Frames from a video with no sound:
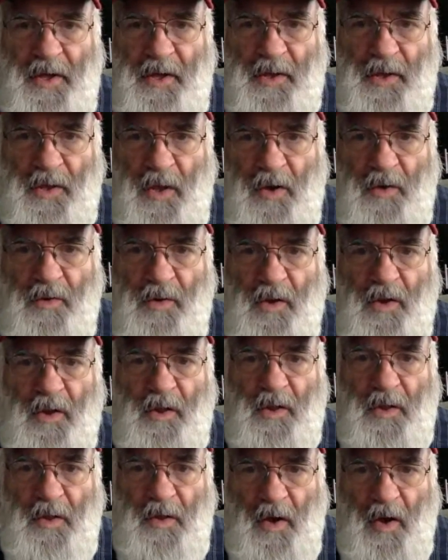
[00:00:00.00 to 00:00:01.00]

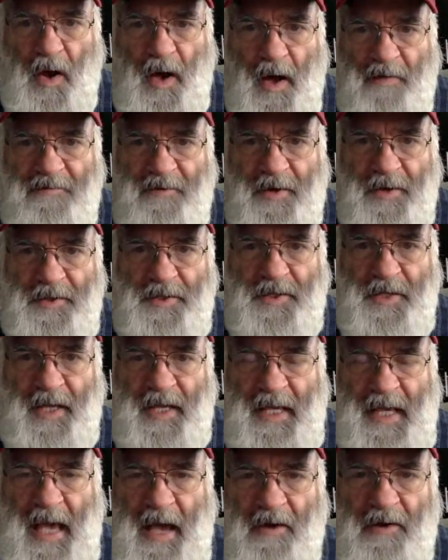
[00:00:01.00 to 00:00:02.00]
local office,
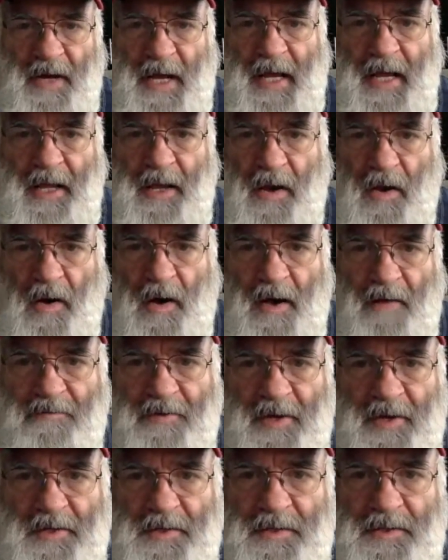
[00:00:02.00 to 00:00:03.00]
the county
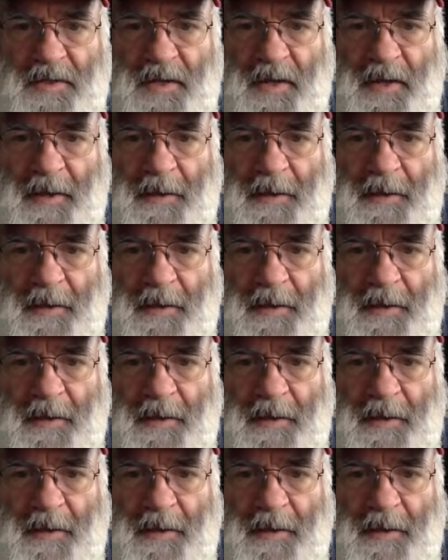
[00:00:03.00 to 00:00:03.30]
office.